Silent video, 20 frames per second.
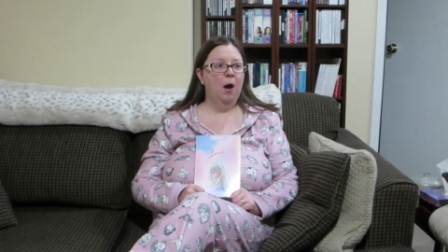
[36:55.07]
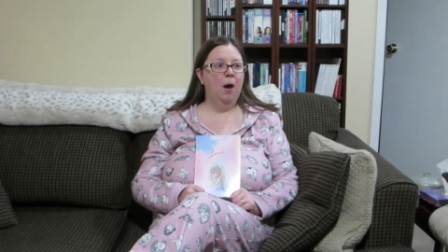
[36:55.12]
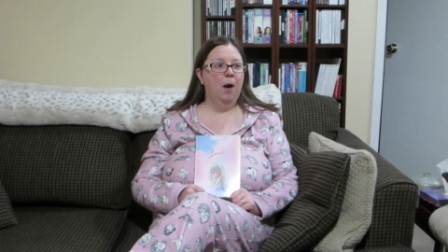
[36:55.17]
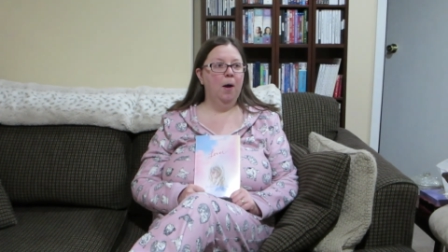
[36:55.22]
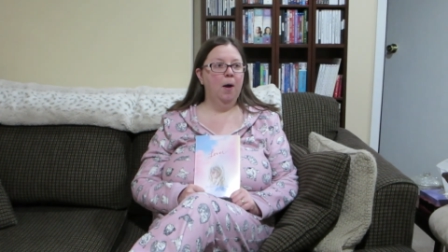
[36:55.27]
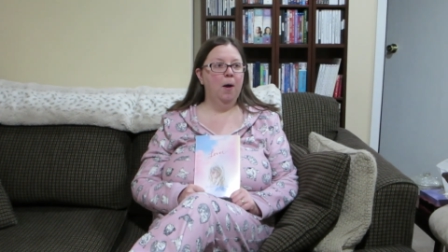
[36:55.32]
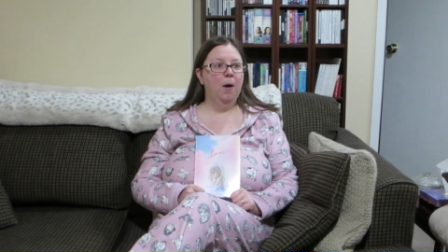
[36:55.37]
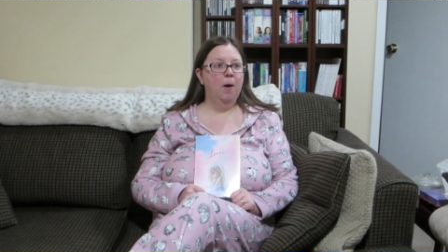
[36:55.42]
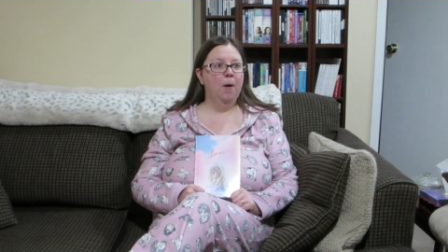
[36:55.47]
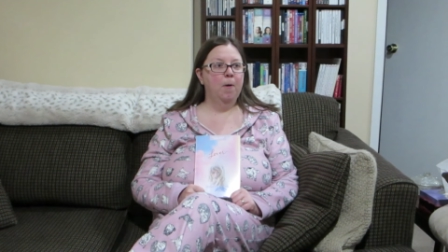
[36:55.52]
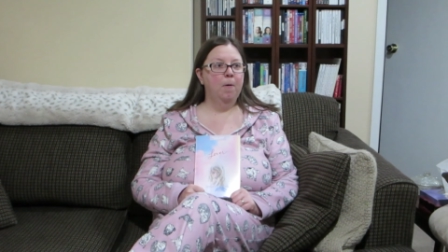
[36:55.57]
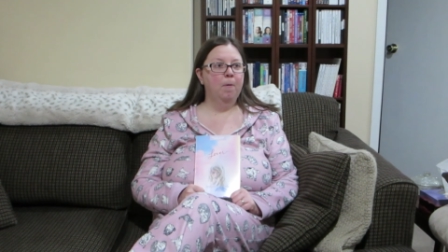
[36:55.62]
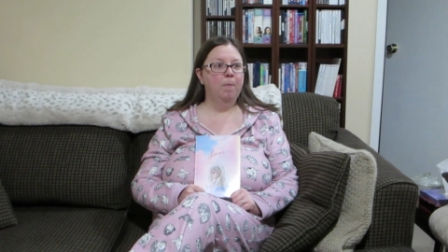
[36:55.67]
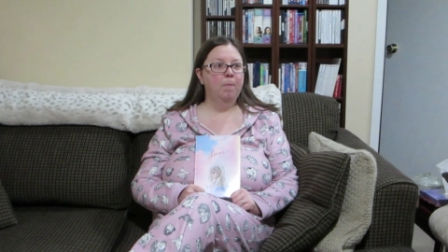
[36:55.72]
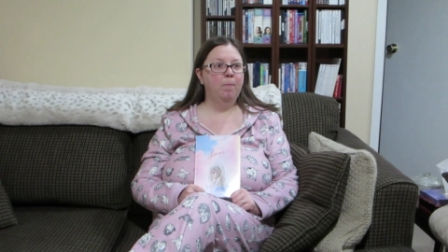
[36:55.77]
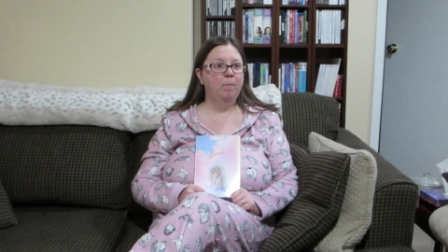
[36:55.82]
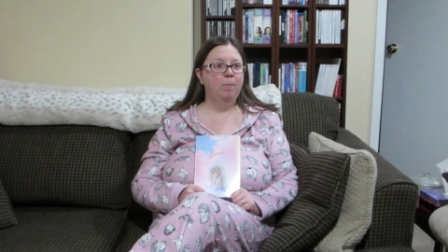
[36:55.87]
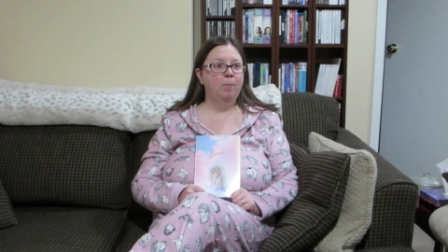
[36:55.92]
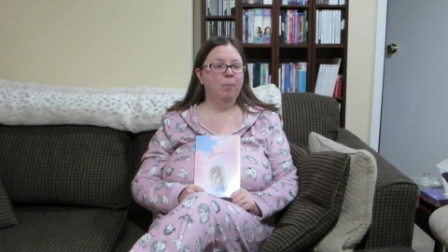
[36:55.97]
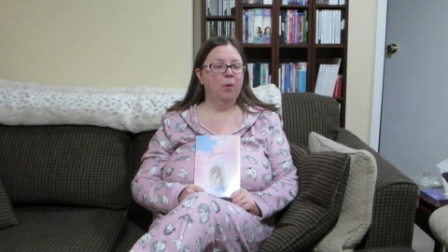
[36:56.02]

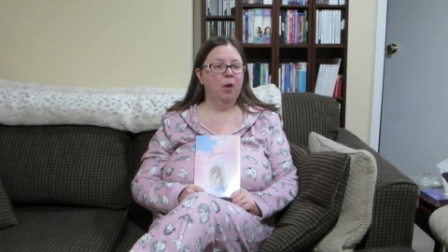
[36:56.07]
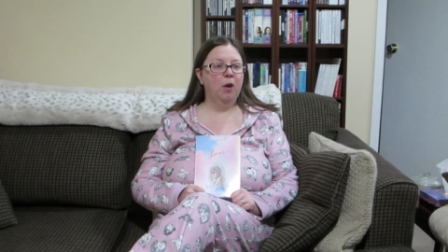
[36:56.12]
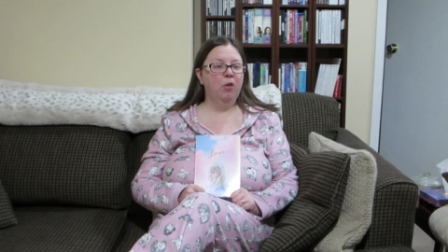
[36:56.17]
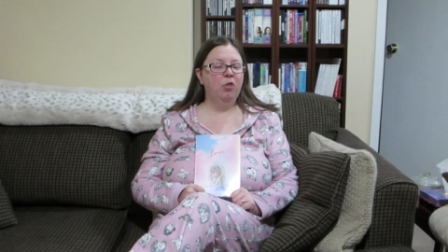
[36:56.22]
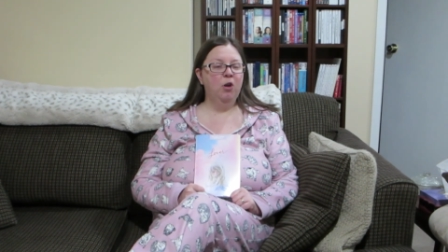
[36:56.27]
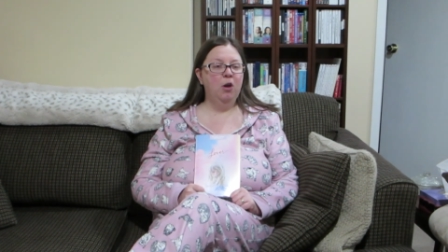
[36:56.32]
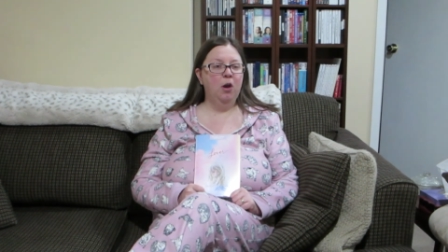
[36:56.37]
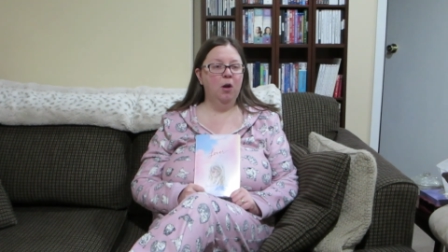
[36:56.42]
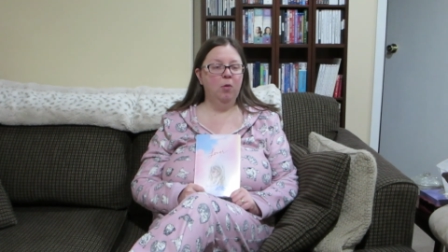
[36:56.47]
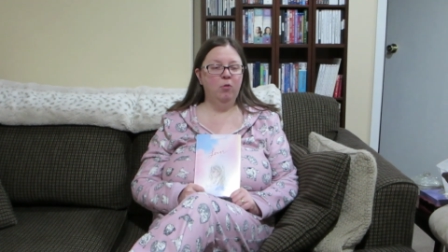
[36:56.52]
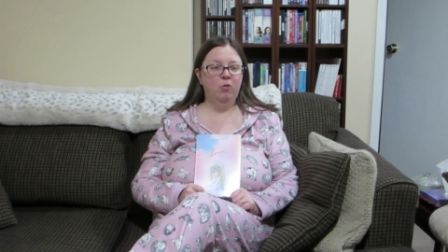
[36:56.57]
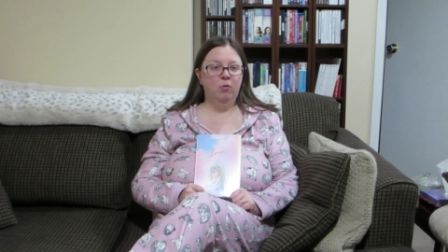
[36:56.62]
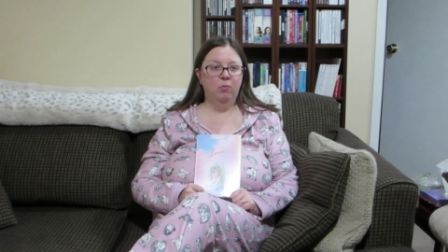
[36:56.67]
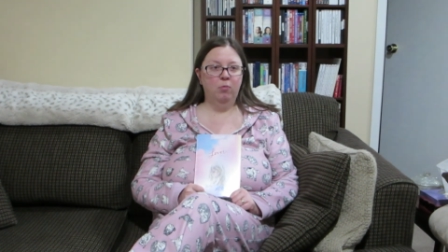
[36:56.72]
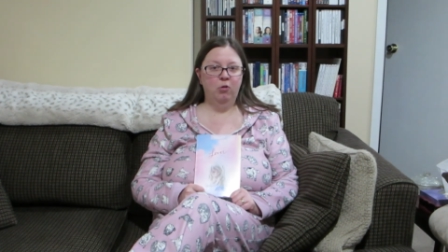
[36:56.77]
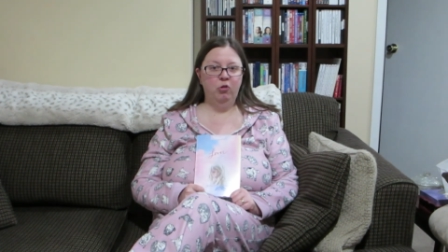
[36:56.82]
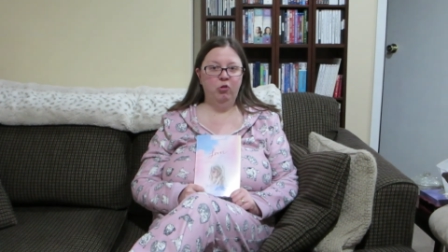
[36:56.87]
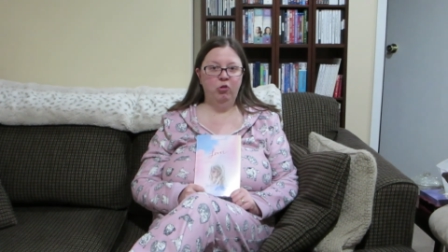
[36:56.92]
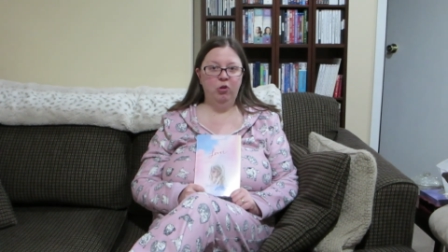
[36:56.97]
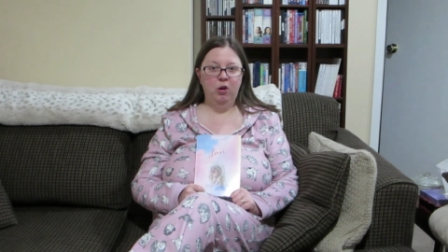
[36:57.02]
Um, I think I was
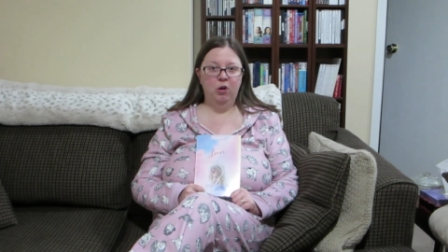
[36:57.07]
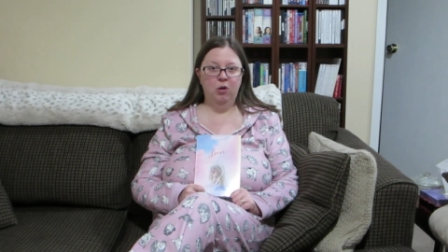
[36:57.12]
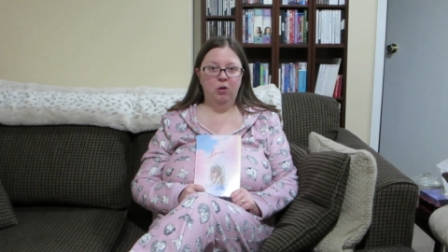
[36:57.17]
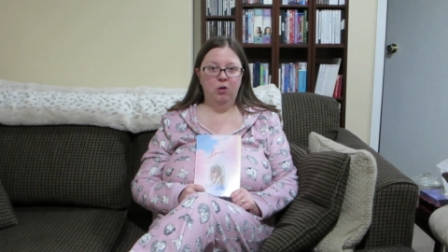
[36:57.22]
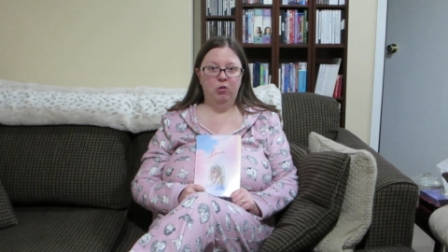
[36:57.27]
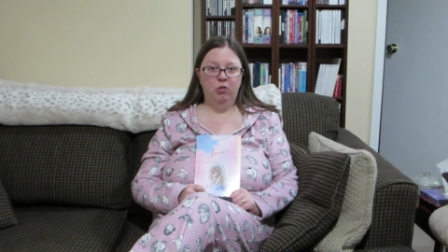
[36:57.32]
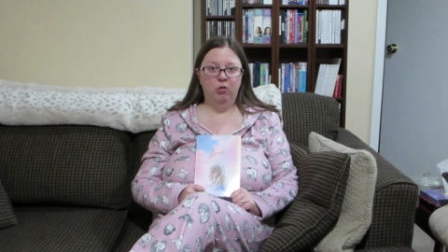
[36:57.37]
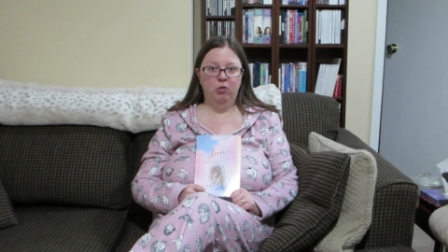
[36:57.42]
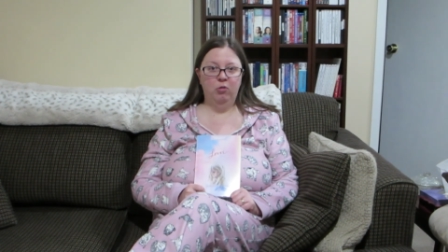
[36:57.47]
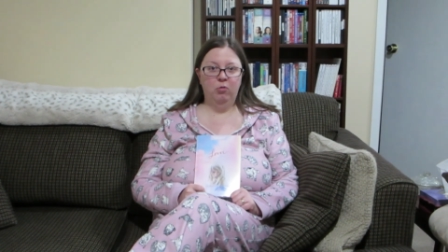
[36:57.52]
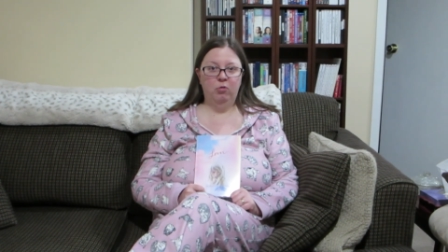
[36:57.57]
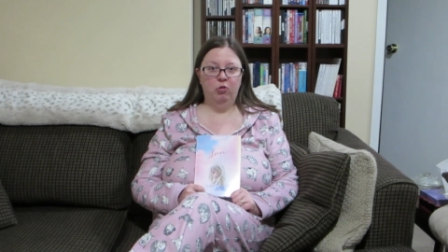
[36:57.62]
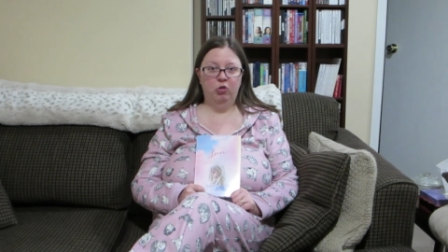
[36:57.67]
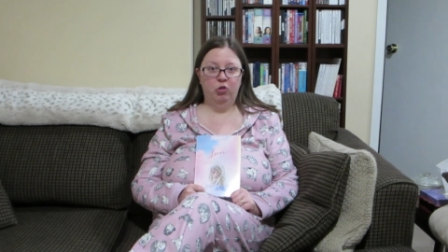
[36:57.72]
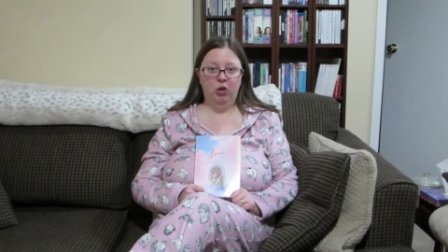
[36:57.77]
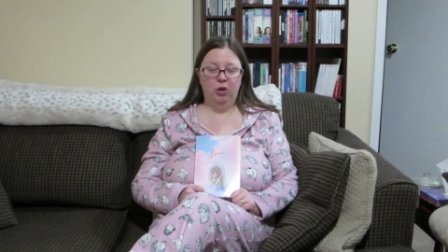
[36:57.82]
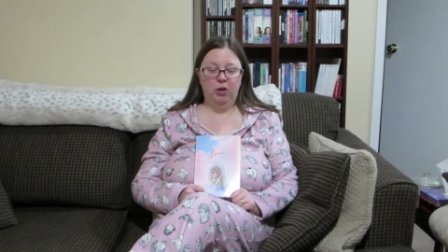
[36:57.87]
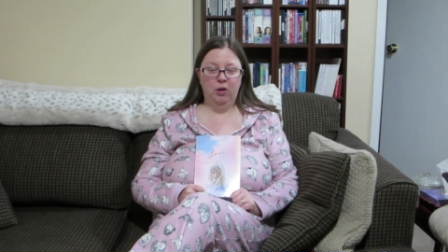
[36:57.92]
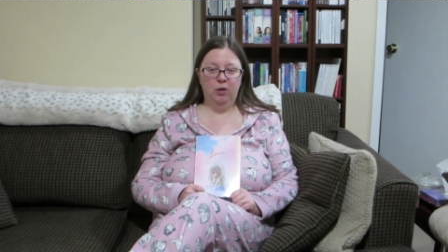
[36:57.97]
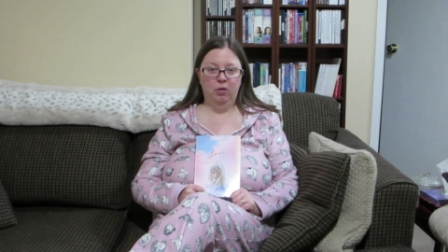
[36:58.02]
originally going to do
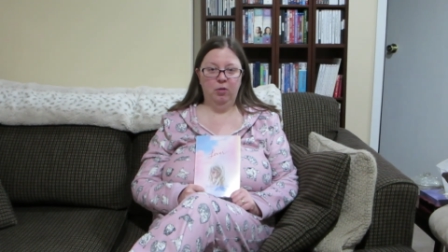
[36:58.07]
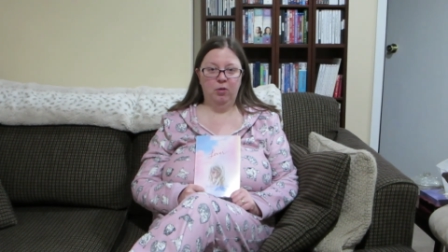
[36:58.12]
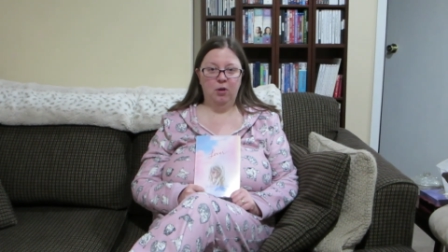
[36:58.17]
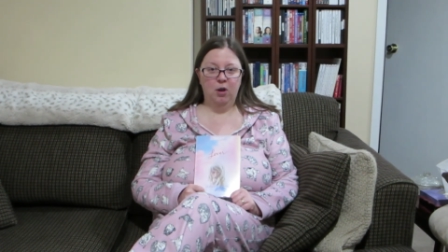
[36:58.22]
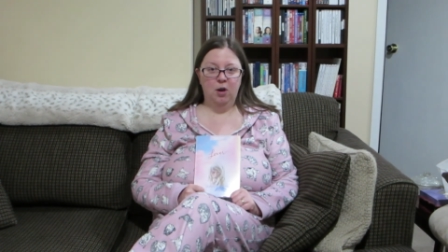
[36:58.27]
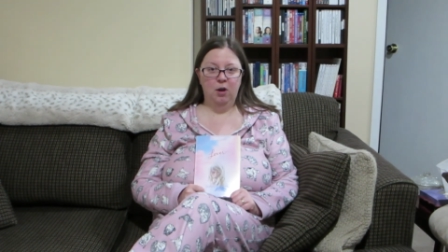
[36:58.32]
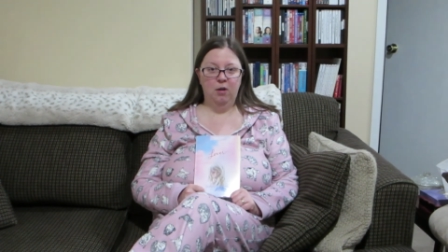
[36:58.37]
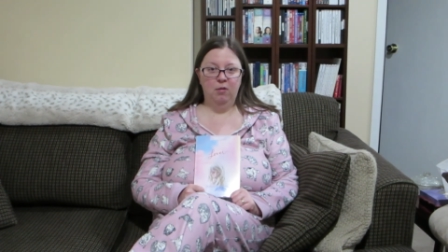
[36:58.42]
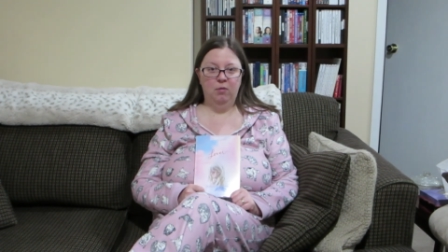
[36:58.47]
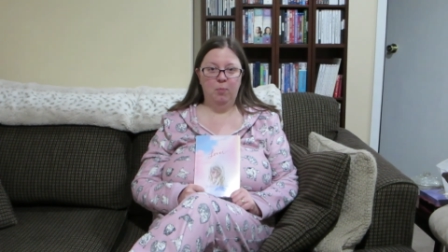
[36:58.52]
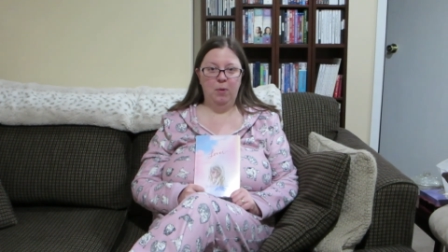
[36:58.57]
chicken thighs,